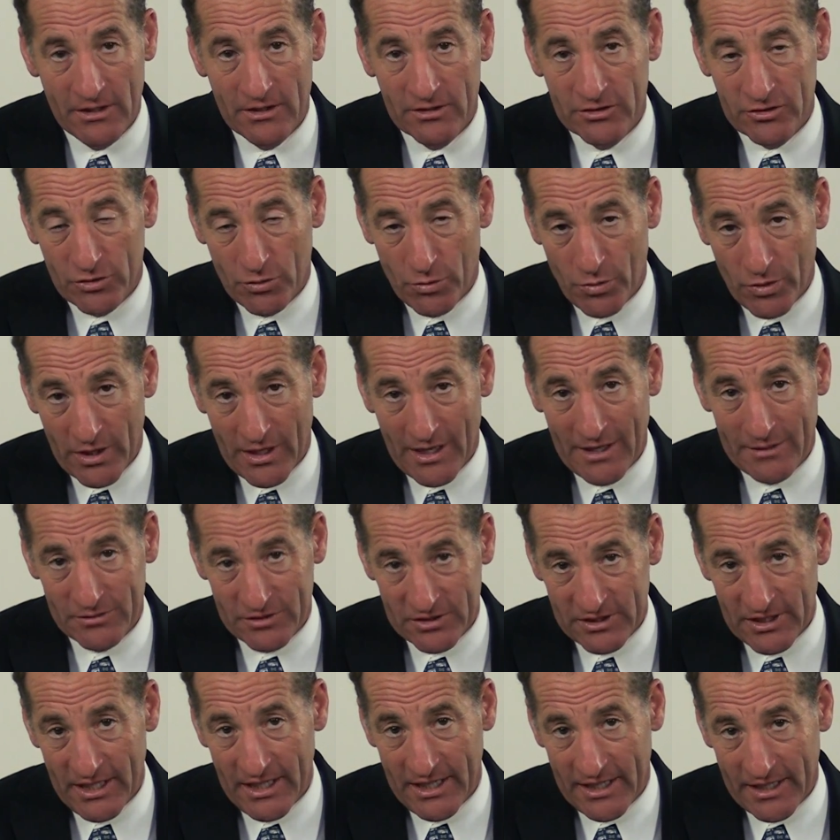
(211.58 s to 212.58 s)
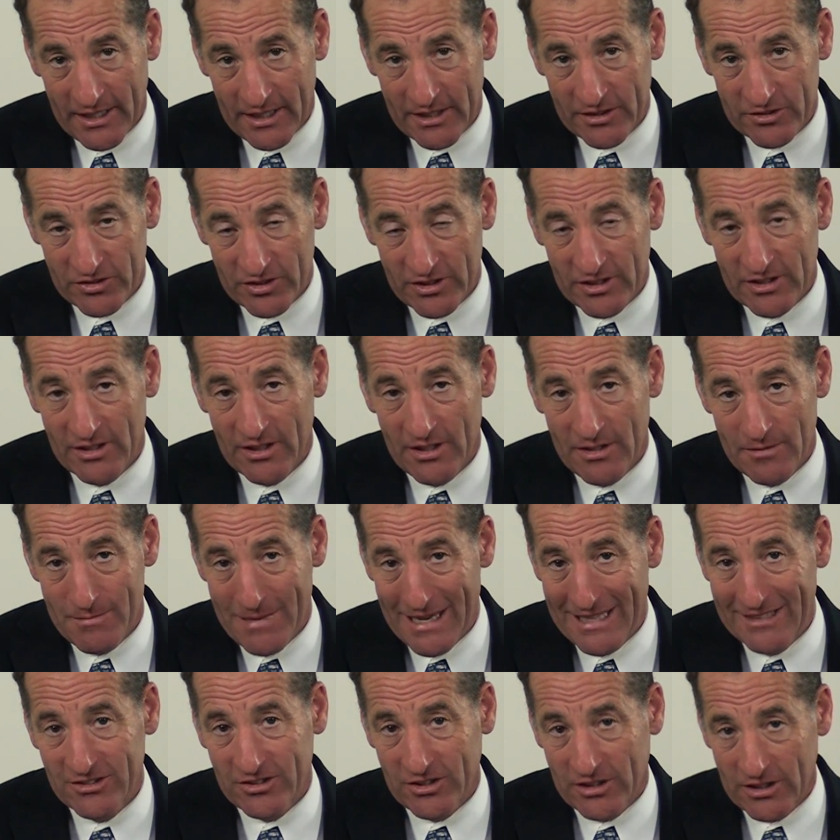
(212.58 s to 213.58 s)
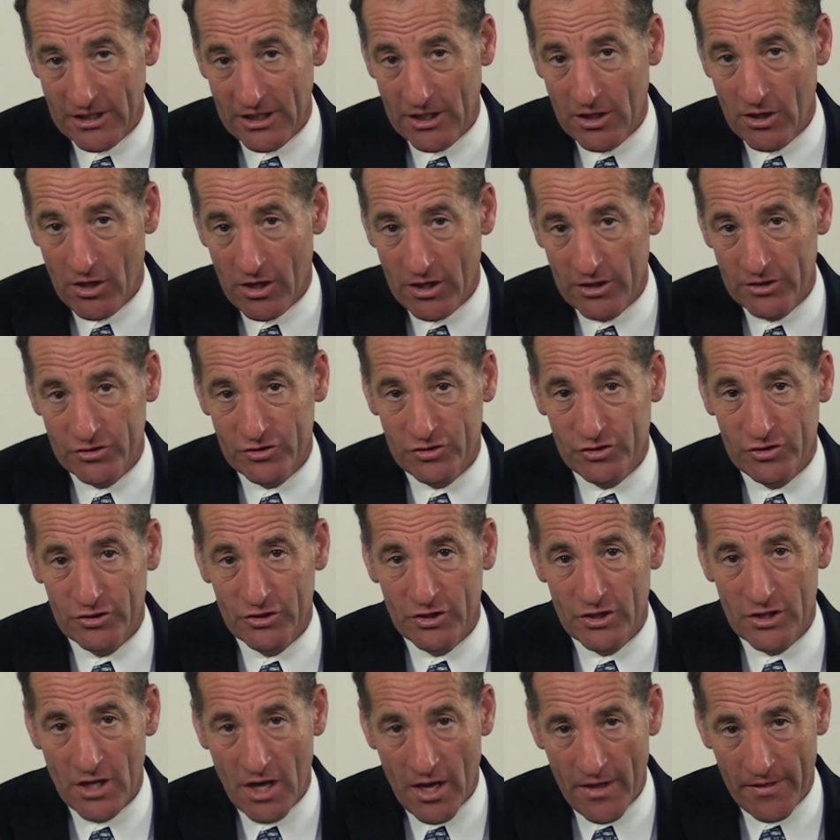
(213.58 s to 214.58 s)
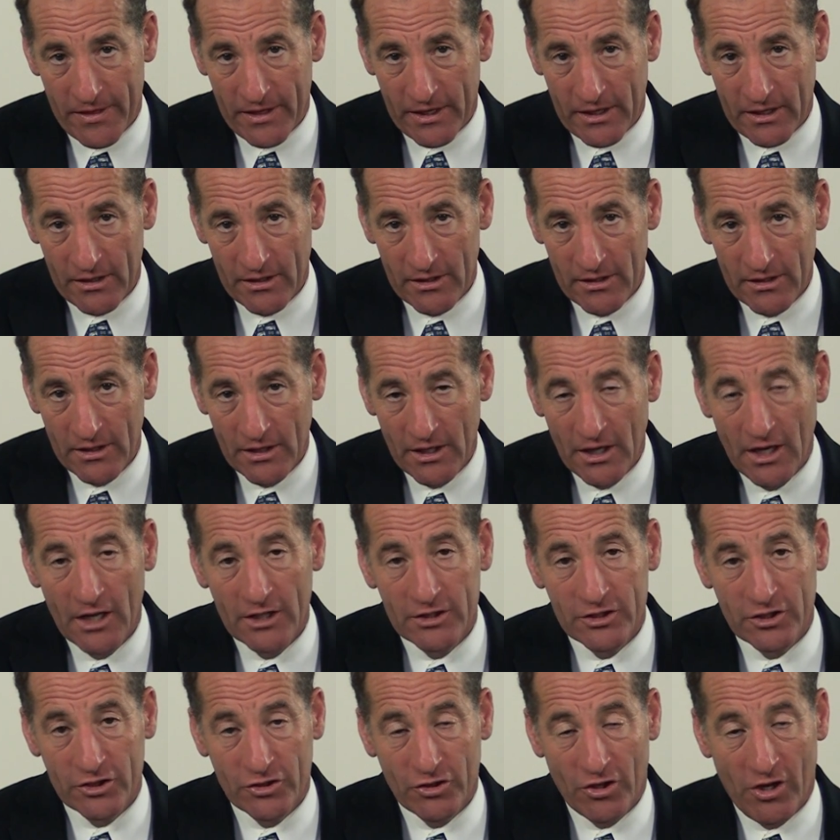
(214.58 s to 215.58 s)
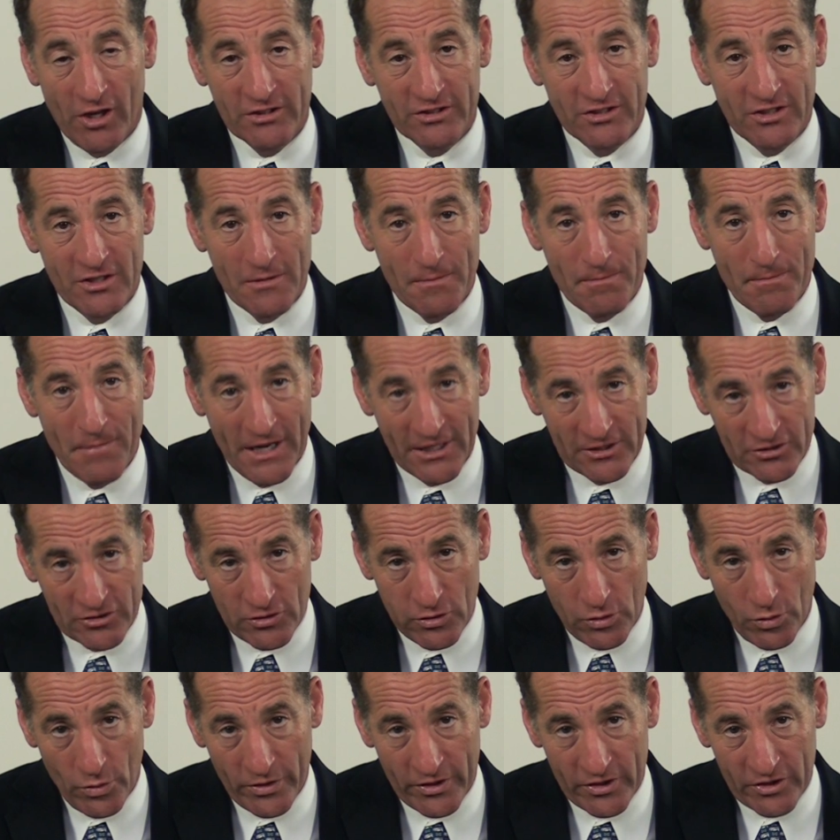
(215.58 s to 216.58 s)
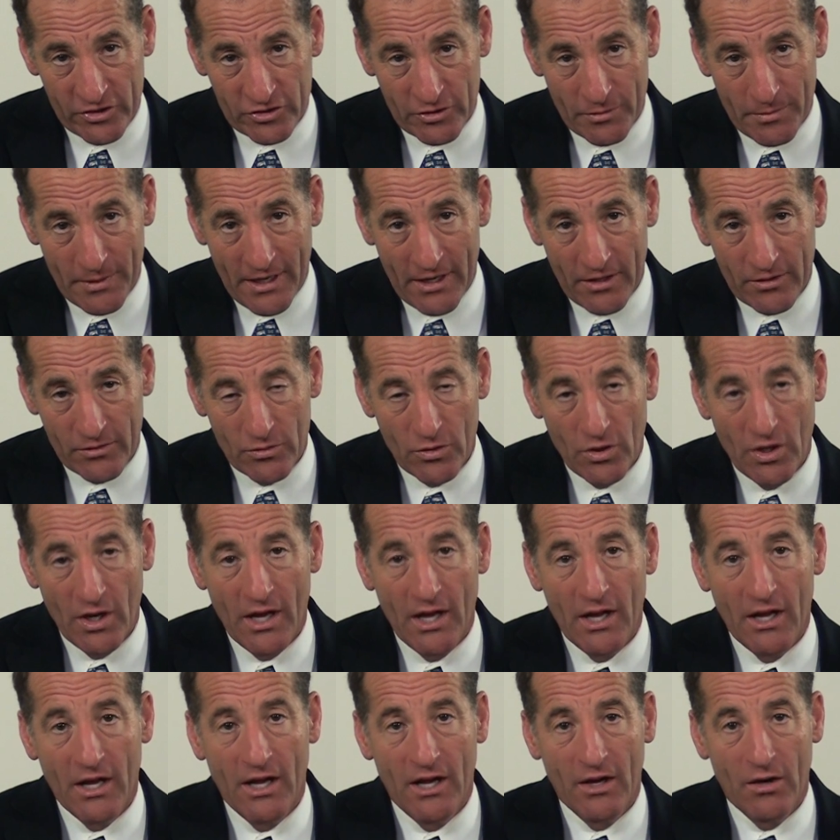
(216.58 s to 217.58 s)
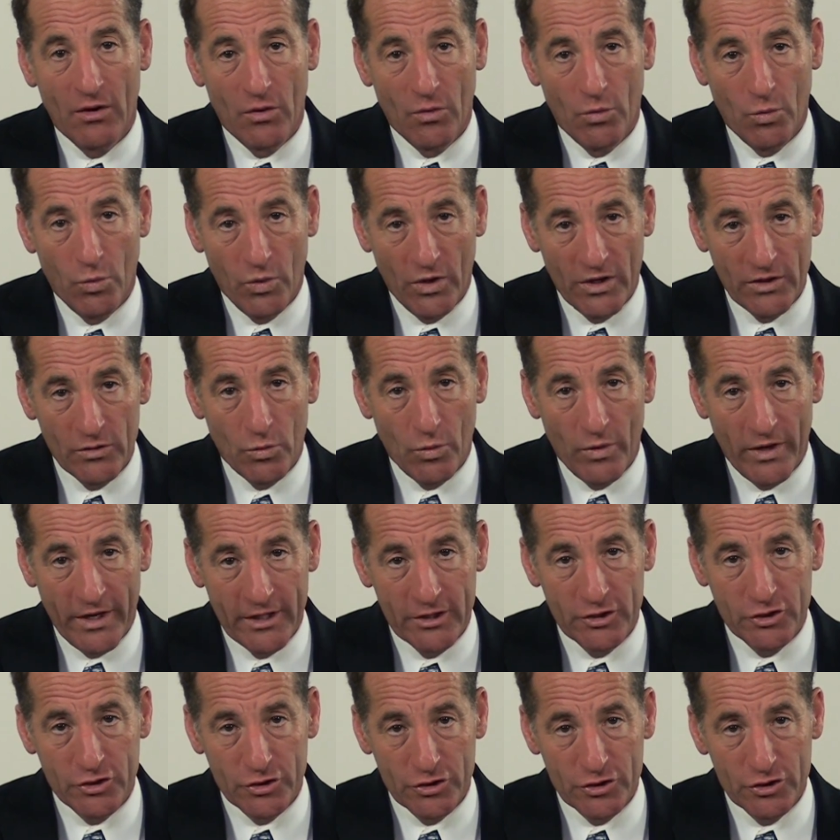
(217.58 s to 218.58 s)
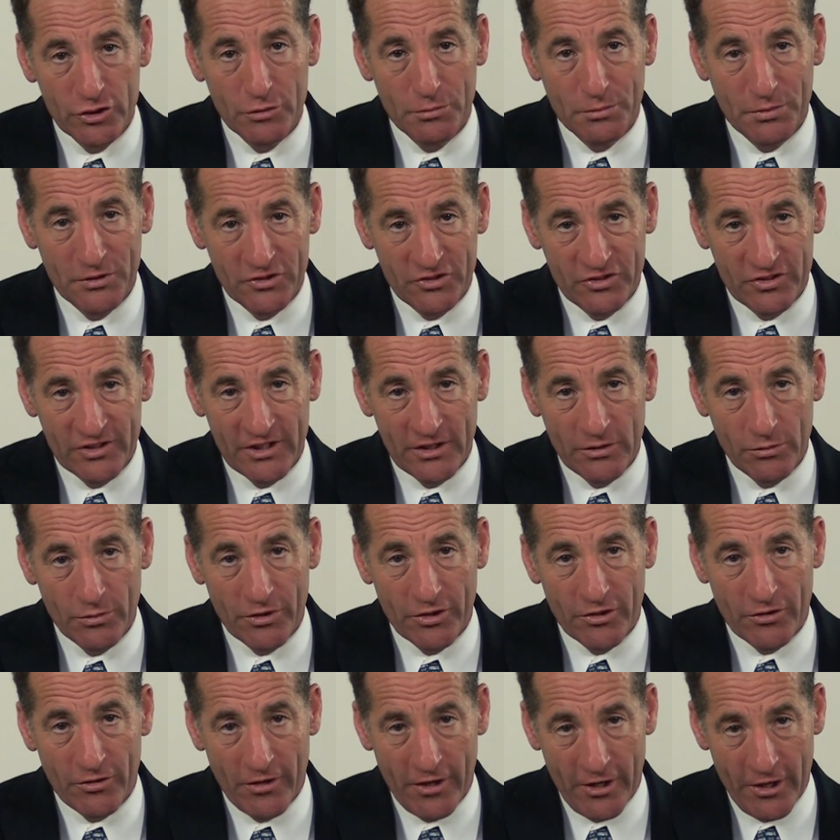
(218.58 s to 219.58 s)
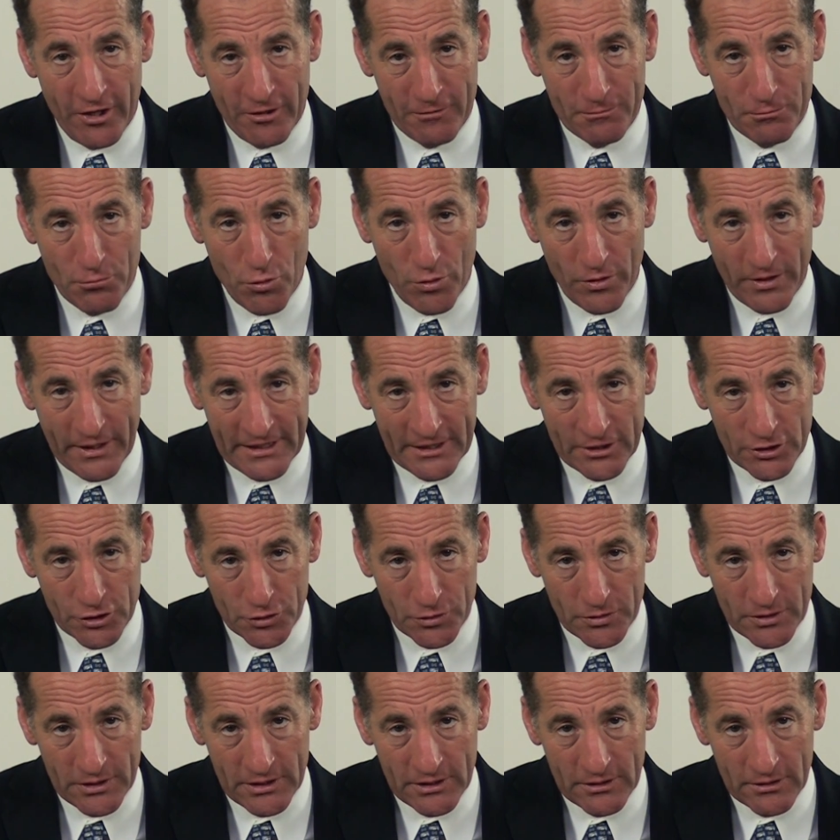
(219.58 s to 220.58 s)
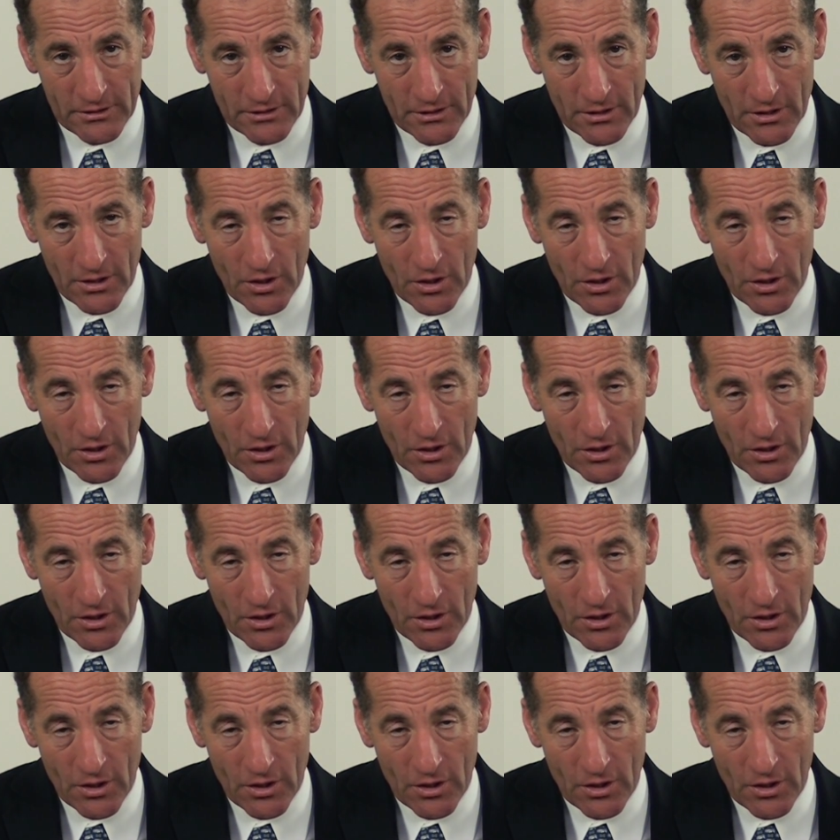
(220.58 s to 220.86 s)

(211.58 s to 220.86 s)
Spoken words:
So what I'm saying is it basically costs you nothing to talk to the best lawyers about what way should you proceed with your airport injury,